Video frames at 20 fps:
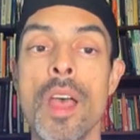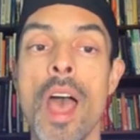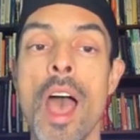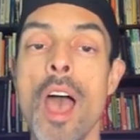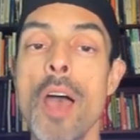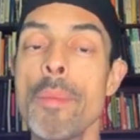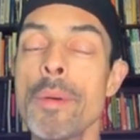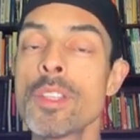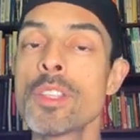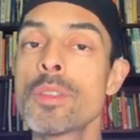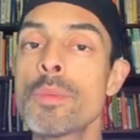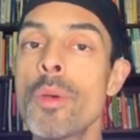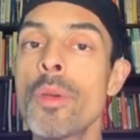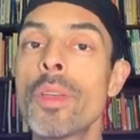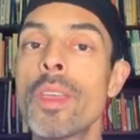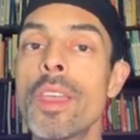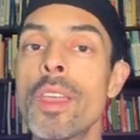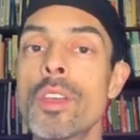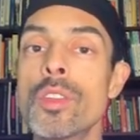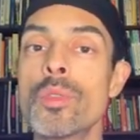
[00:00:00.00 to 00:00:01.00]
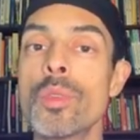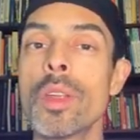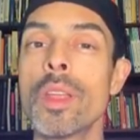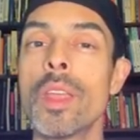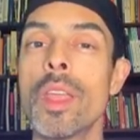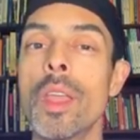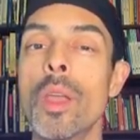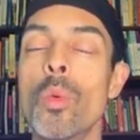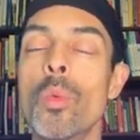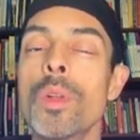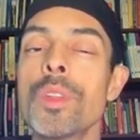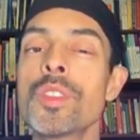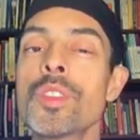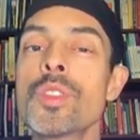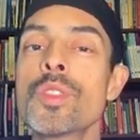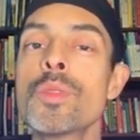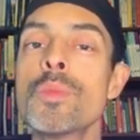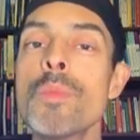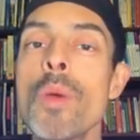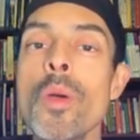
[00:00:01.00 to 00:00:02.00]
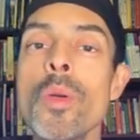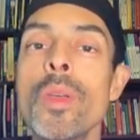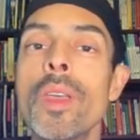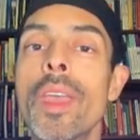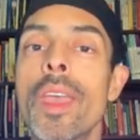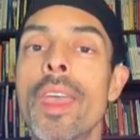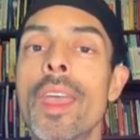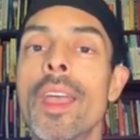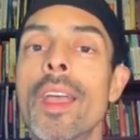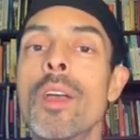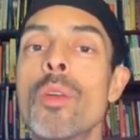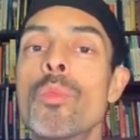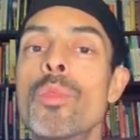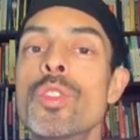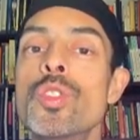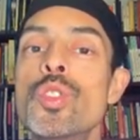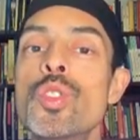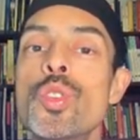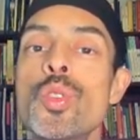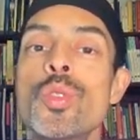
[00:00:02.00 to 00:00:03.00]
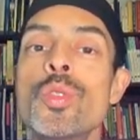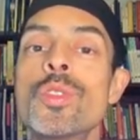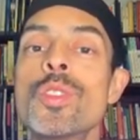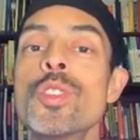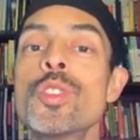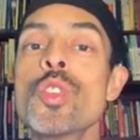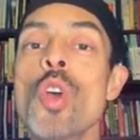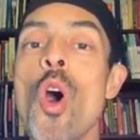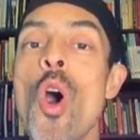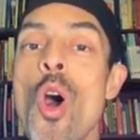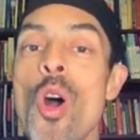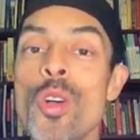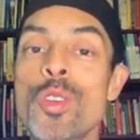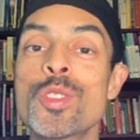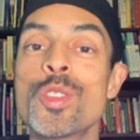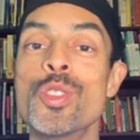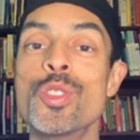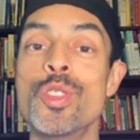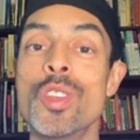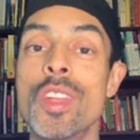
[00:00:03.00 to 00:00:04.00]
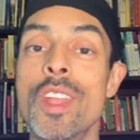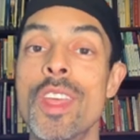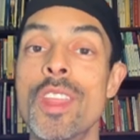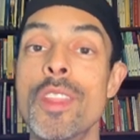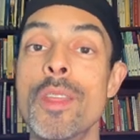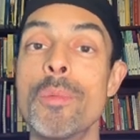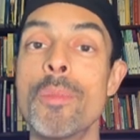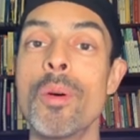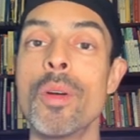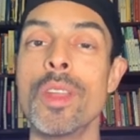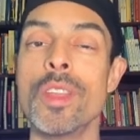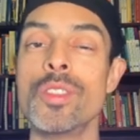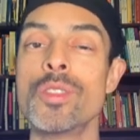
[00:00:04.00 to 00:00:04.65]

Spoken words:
How about smoking and drinking? Well, smoking reduces oxygen in the body.